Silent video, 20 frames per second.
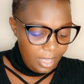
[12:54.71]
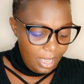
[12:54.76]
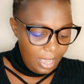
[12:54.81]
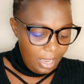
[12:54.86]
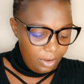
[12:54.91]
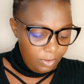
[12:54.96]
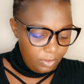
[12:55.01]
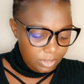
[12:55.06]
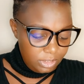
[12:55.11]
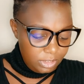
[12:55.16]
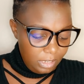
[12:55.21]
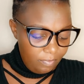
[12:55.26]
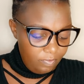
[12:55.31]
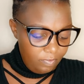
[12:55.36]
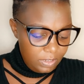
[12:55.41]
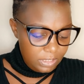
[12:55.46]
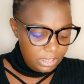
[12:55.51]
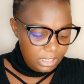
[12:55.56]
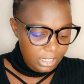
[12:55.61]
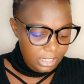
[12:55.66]
a long-term
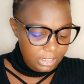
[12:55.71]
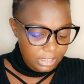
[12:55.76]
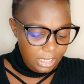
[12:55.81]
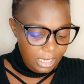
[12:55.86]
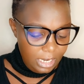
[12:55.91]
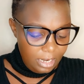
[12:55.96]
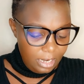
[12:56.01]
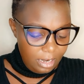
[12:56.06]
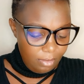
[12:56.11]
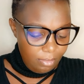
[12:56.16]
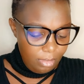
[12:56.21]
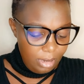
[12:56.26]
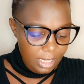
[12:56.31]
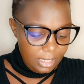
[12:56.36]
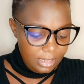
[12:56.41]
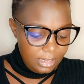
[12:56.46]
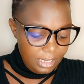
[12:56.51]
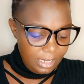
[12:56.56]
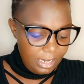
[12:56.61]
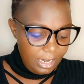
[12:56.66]
facility
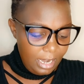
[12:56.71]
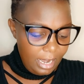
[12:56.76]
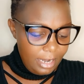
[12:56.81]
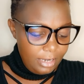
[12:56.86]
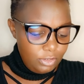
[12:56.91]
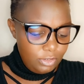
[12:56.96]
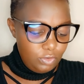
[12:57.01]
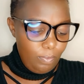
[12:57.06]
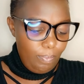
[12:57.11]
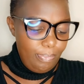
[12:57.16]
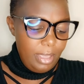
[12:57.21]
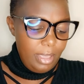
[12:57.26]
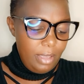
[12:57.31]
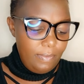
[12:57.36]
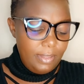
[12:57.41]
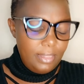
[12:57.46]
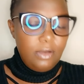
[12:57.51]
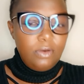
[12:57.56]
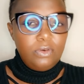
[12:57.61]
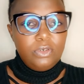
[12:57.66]
enabling the client to pay
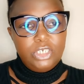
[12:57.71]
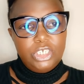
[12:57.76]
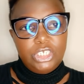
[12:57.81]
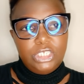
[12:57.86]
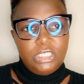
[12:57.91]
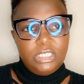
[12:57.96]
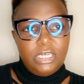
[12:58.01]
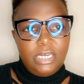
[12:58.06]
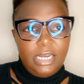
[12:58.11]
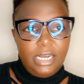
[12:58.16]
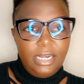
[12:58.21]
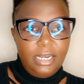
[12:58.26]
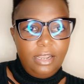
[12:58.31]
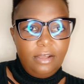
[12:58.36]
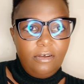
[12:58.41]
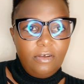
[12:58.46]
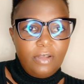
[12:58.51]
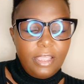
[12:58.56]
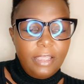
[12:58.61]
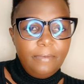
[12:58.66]
without
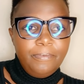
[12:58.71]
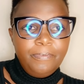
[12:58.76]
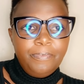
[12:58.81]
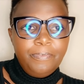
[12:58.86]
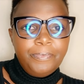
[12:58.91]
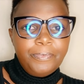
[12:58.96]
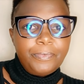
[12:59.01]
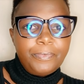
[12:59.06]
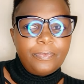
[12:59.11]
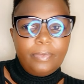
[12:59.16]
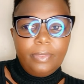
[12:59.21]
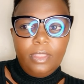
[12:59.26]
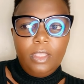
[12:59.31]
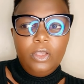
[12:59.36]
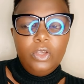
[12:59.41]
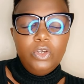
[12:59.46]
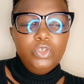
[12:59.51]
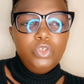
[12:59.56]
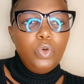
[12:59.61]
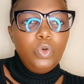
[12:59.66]
straining okay
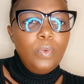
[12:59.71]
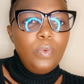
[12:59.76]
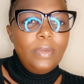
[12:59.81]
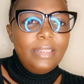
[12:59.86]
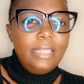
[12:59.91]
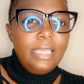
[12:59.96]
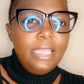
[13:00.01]
so with